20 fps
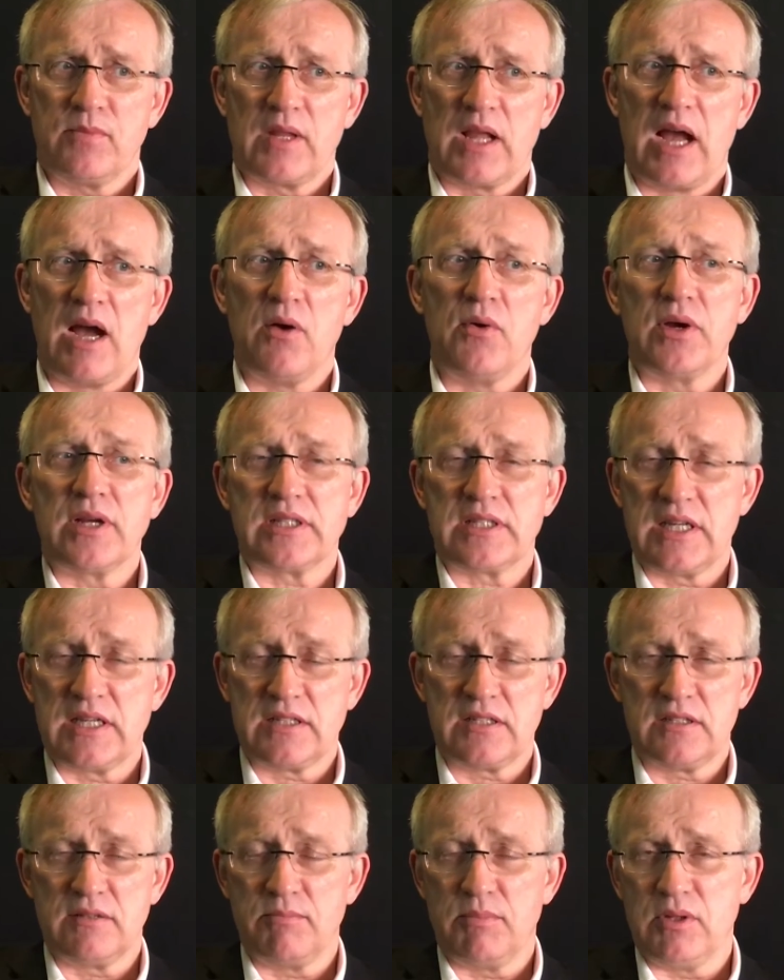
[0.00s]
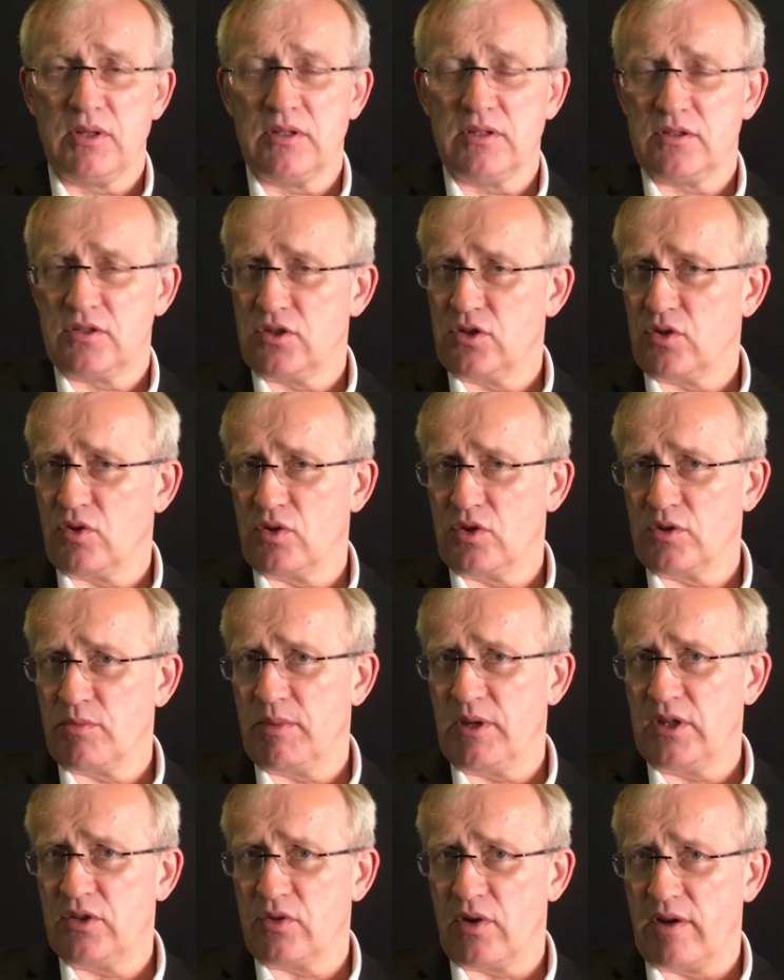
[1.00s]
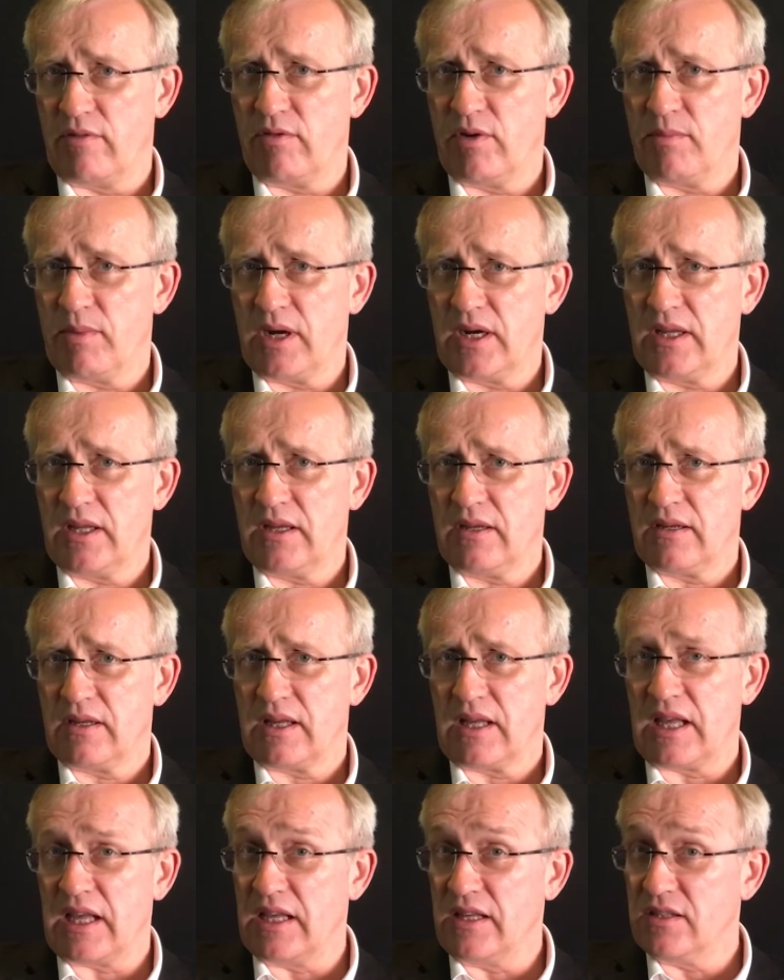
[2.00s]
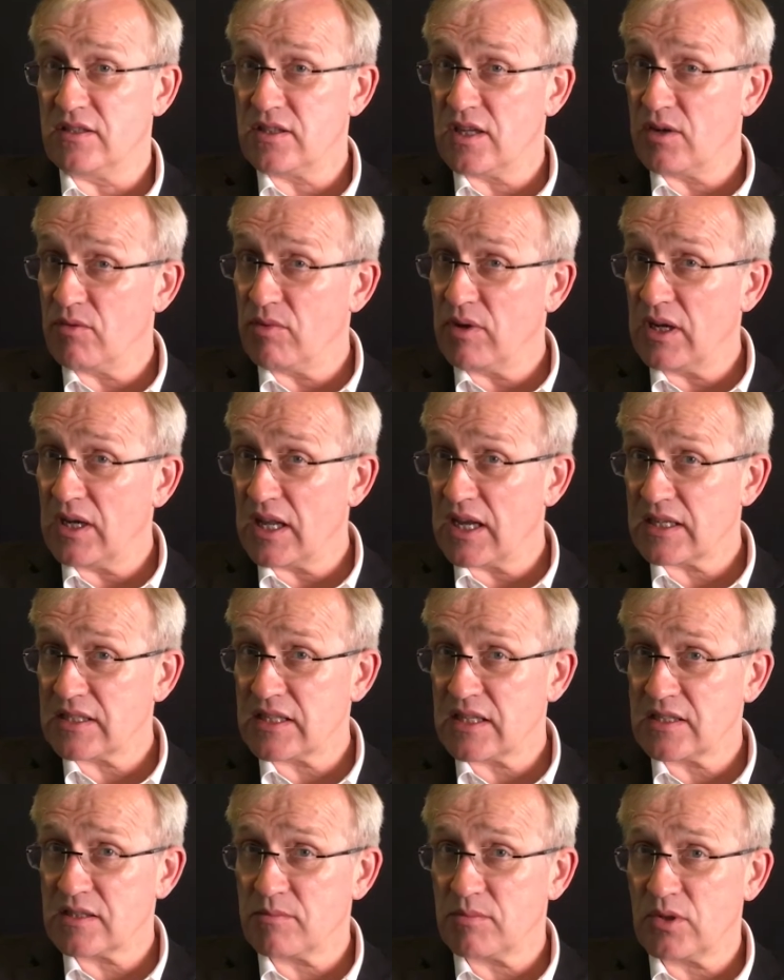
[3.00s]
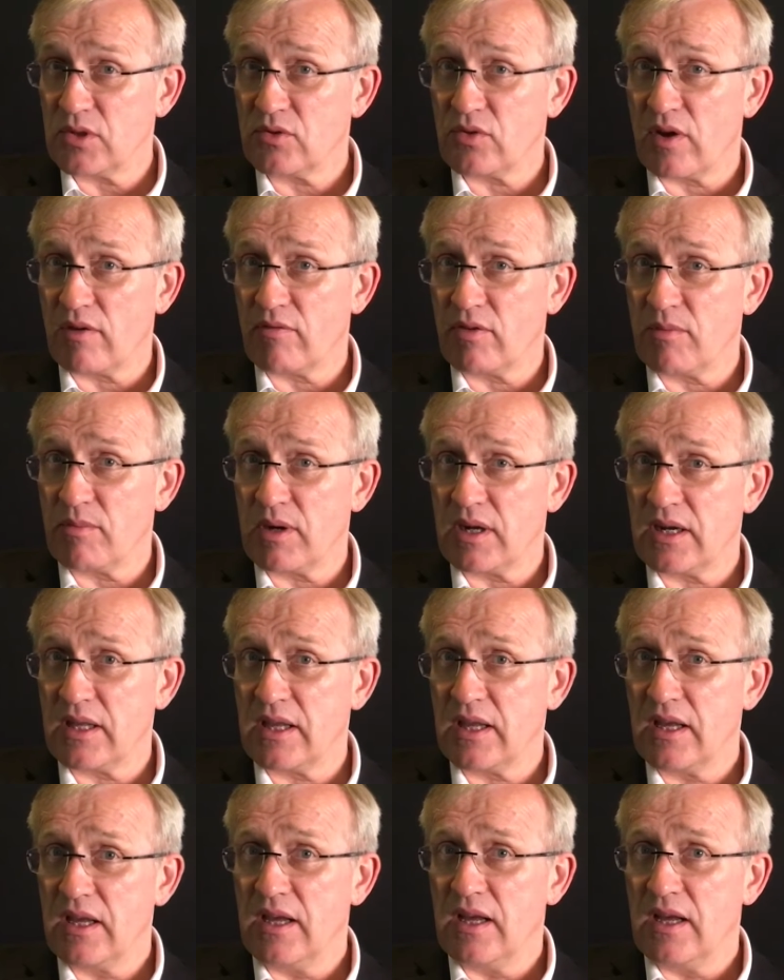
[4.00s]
how accessible is this going to be to everybody? Is it really accessible to everybody?